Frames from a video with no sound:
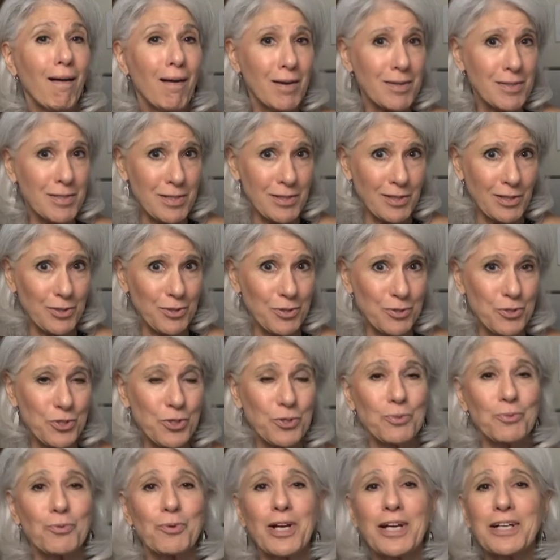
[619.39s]
Oslo,
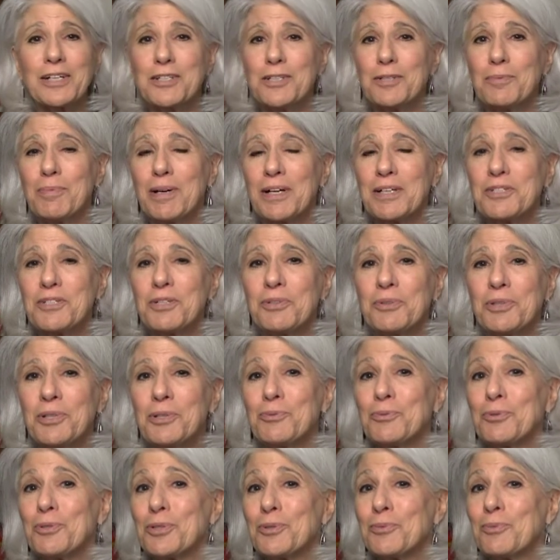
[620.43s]
directed by Tony
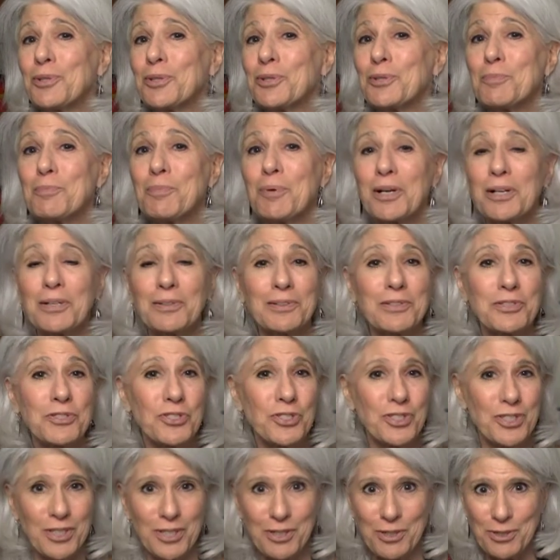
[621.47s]
Award winner Bartlett
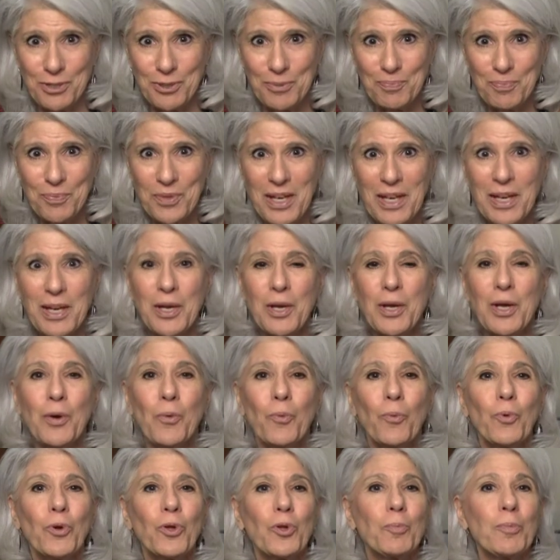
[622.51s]
Sher,
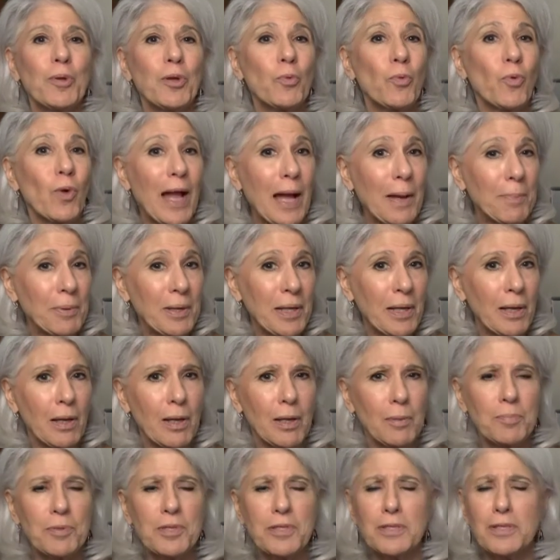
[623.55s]
will be wrapping
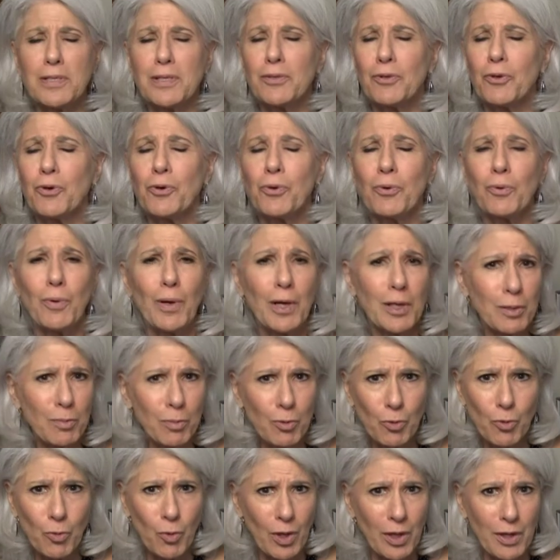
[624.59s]
up its
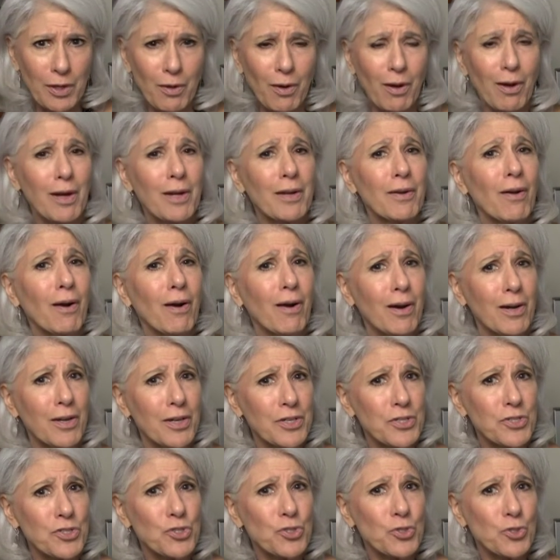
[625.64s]
incredible run on
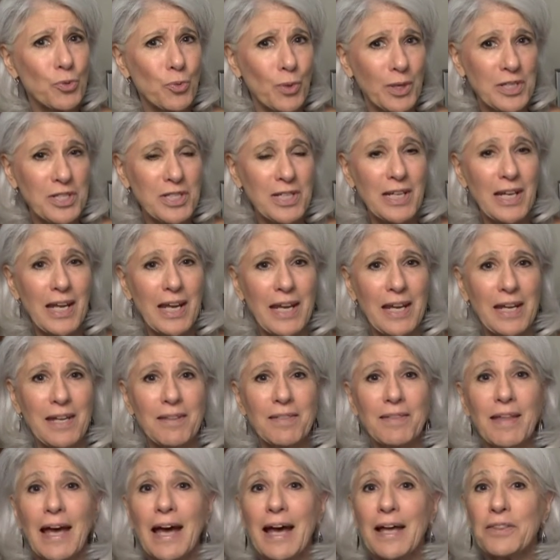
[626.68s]
August 28th
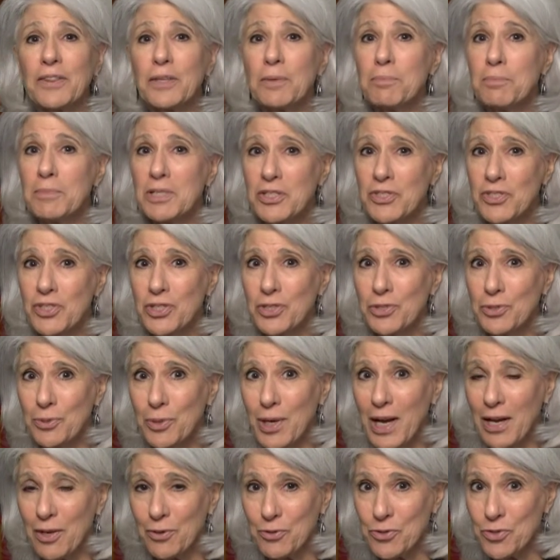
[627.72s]
at the Mitzi
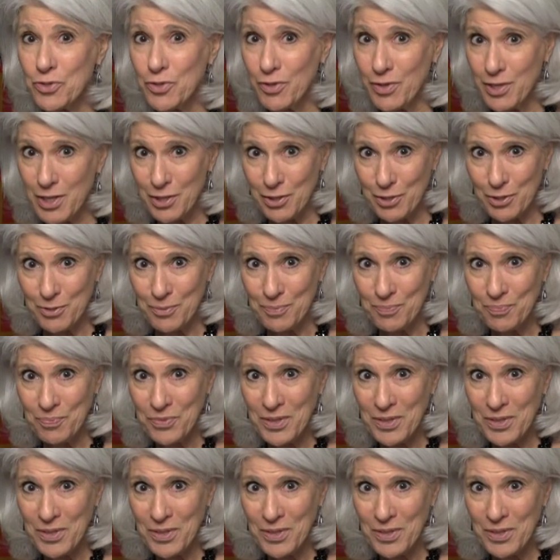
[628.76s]
Newhouse Theater.